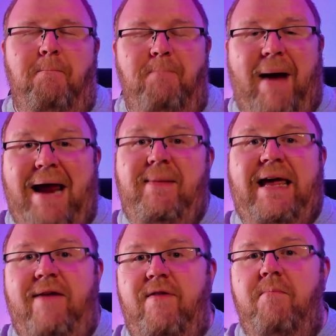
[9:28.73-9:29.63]

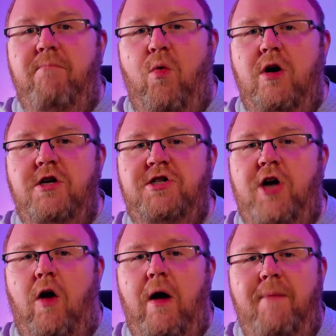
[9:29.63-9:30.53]
Maybe even more
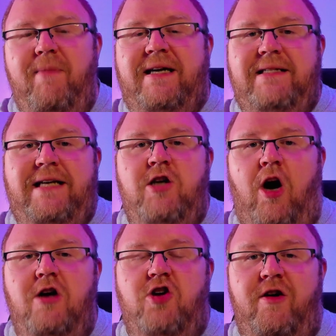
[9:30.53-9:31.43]
so because these
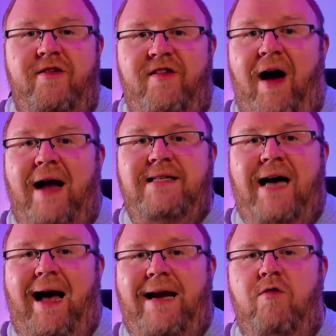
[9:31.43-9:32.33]
cards are not
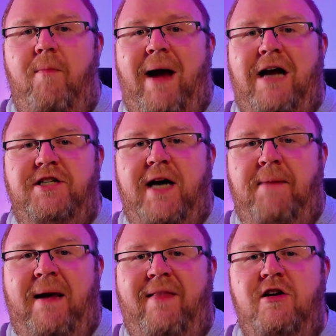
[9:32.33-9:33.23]
tied to a Magic
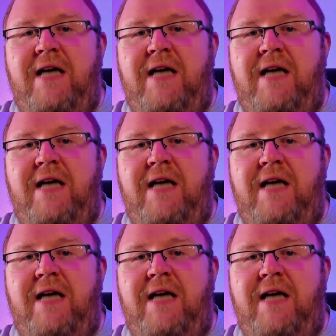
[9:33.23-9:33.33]
IP.